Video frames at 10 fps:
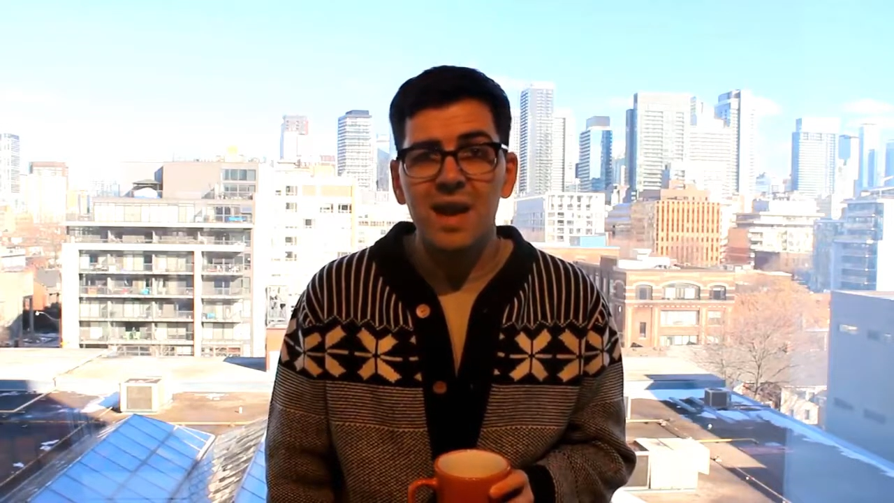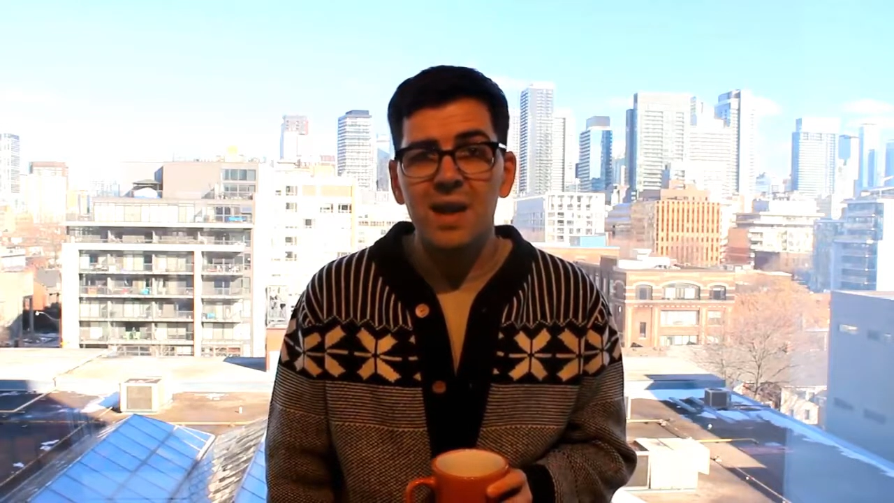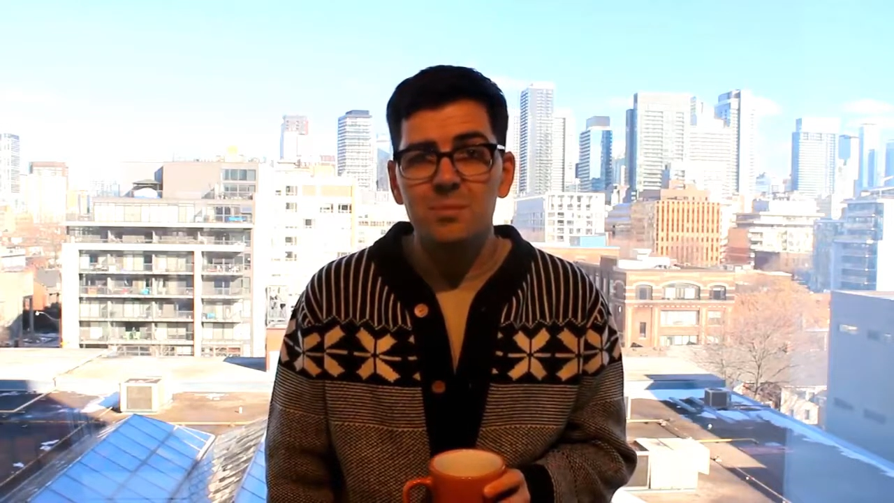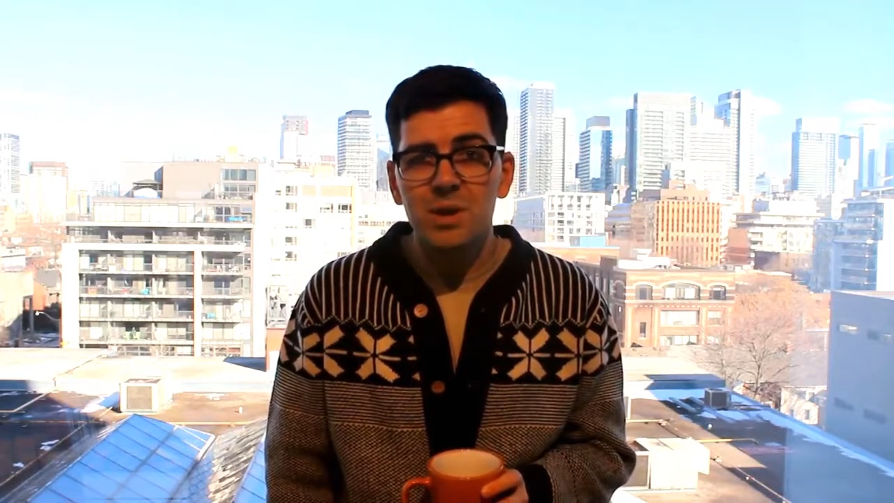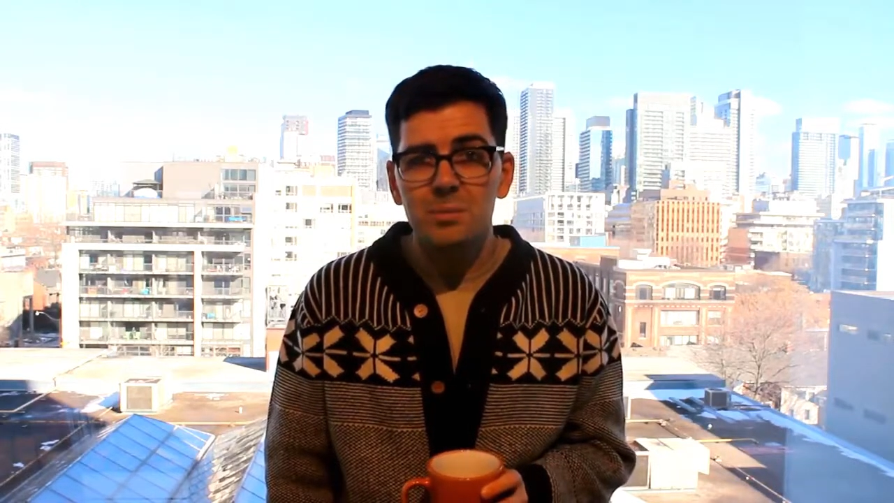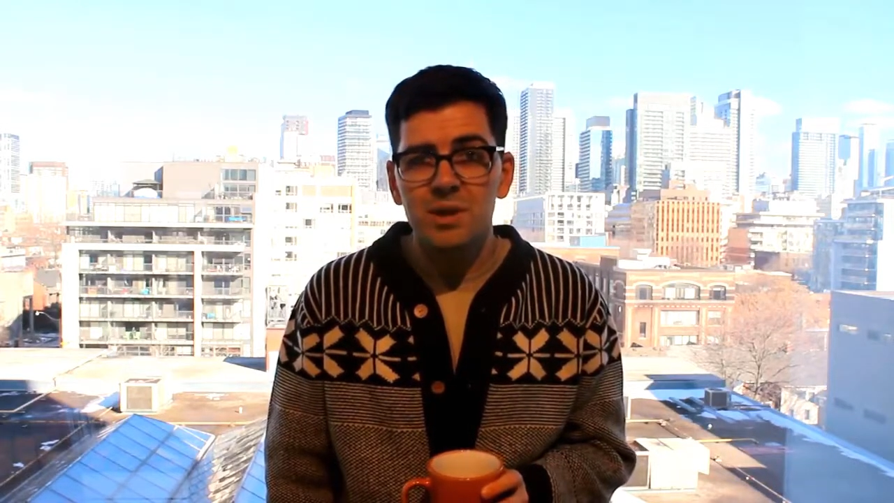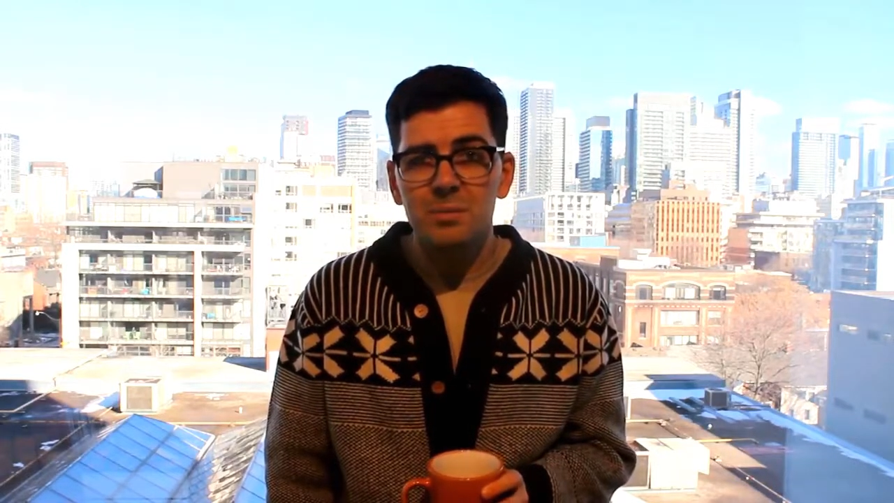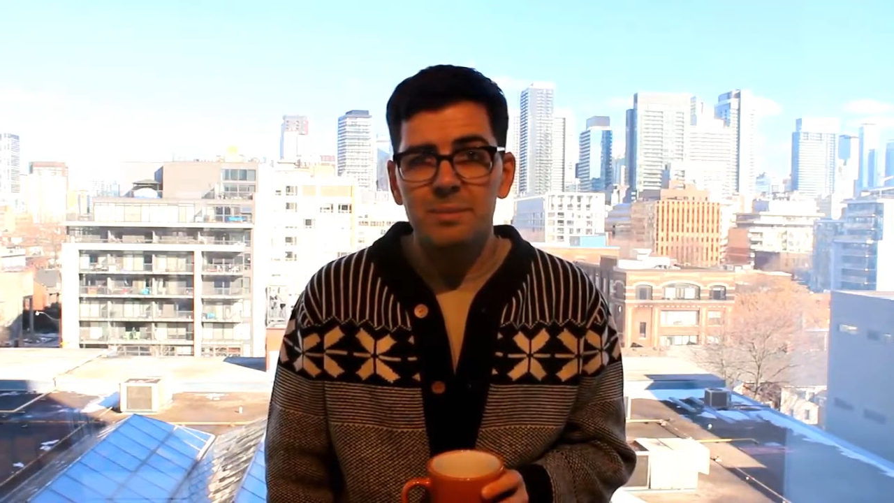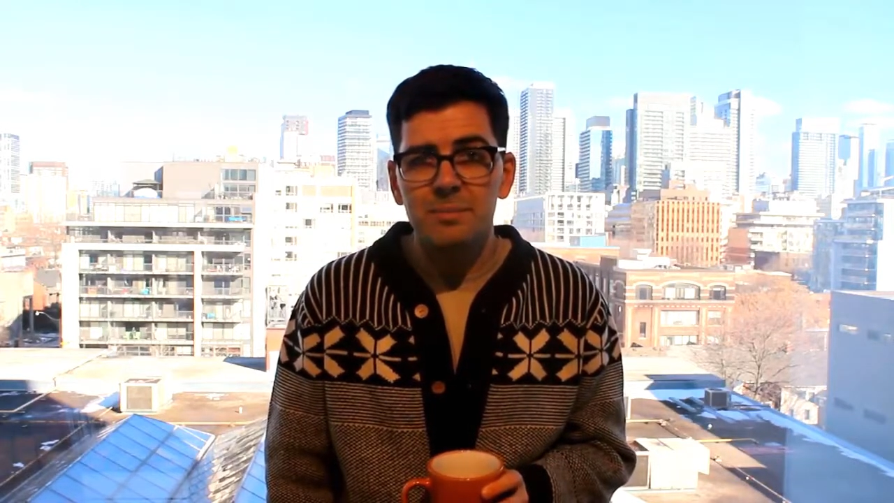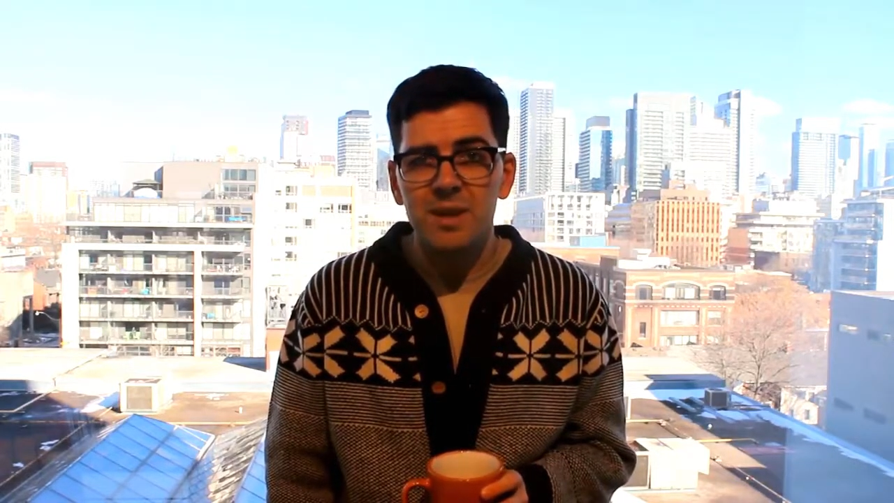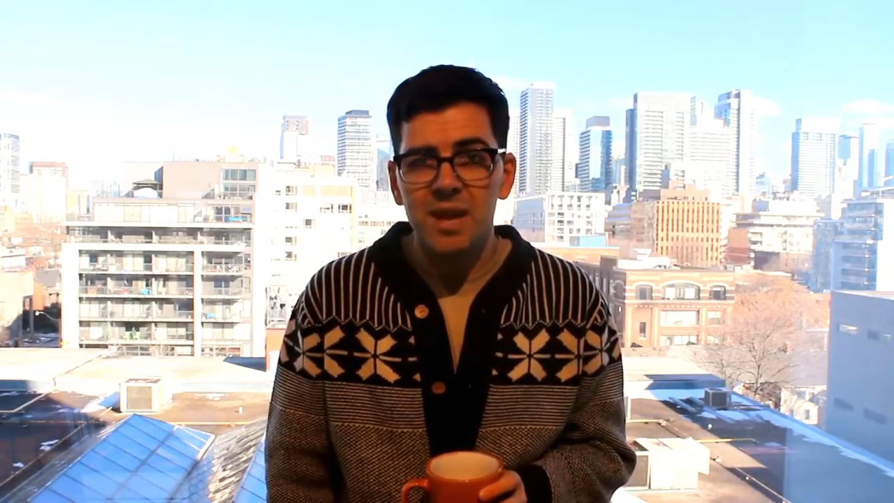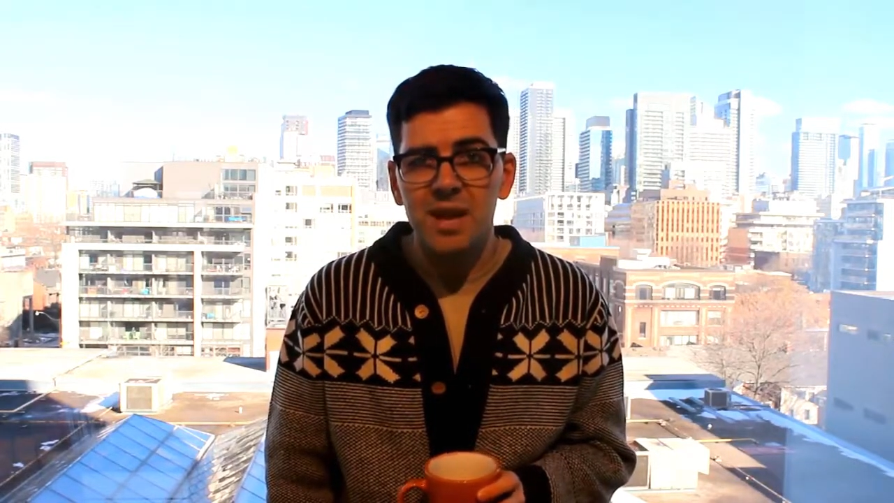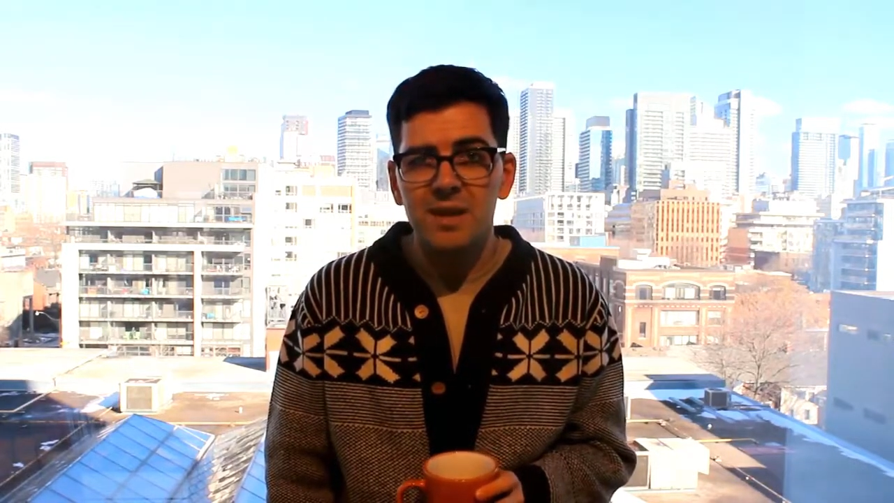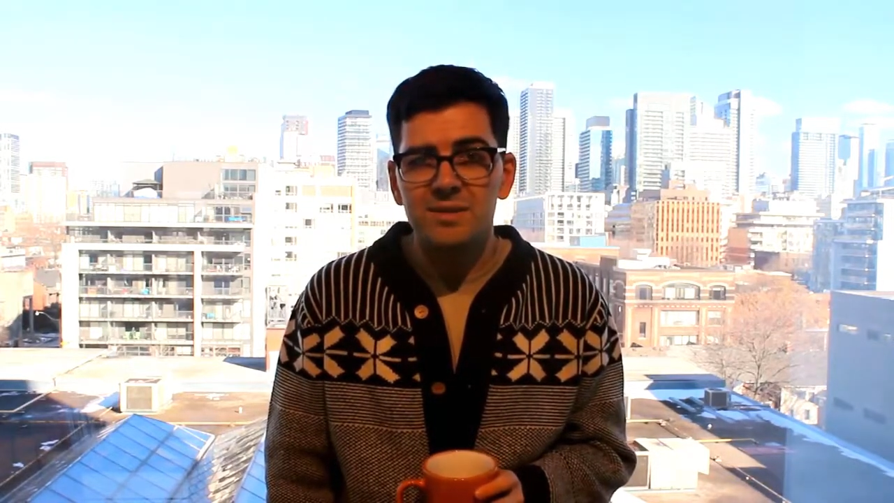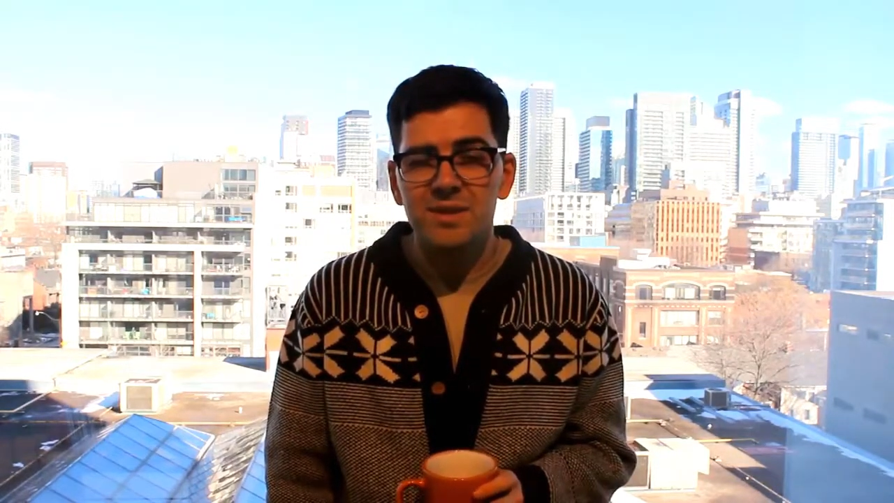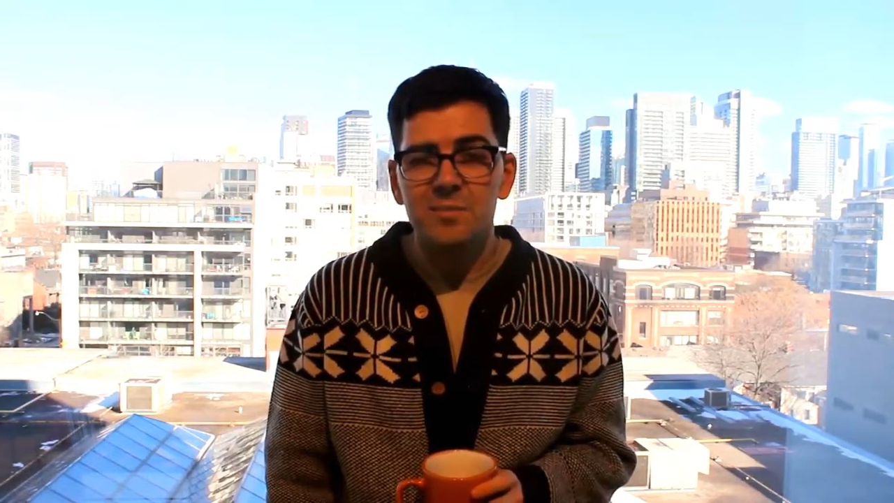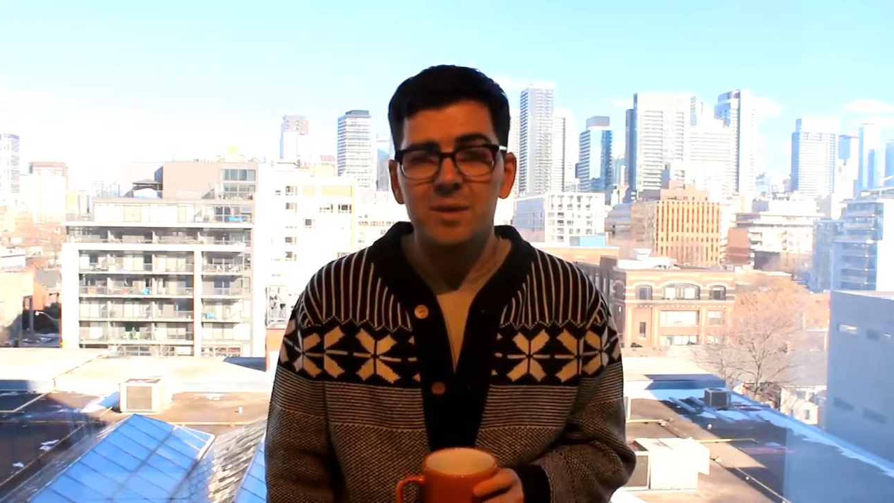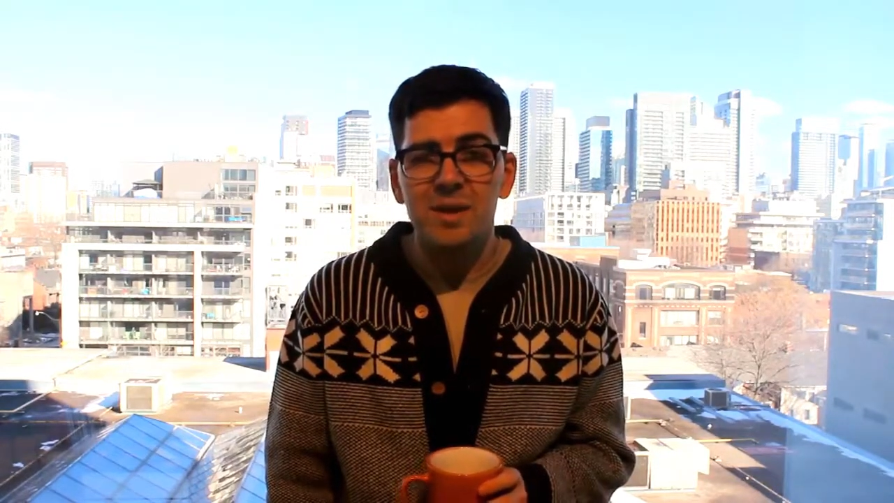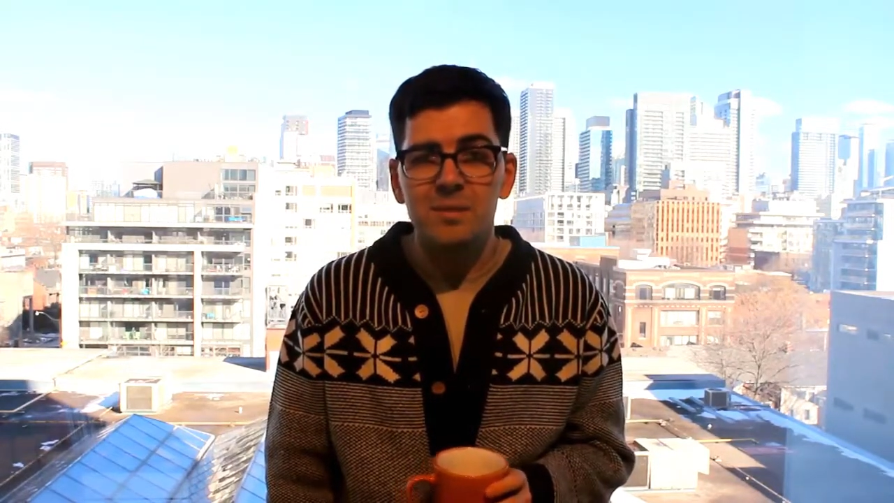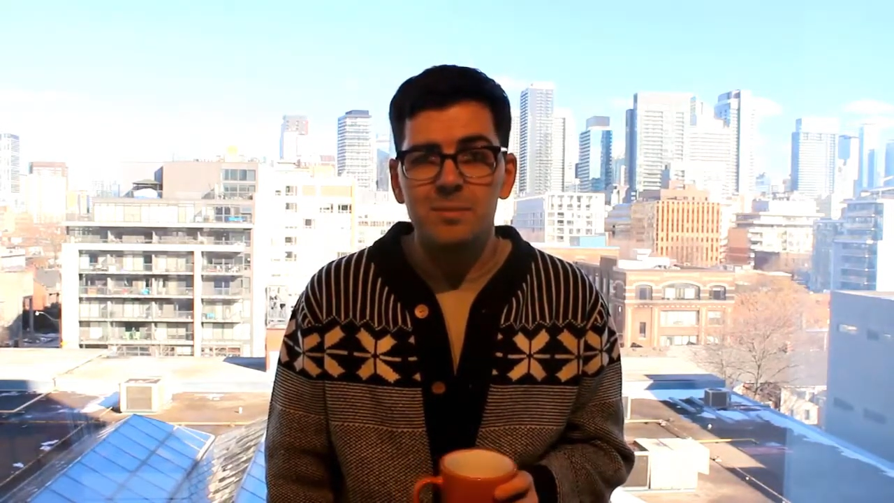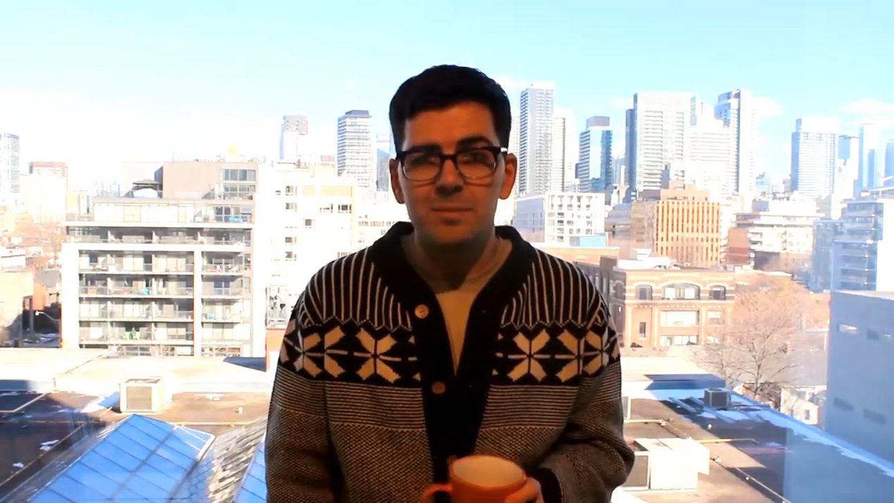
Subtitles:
and public plans have been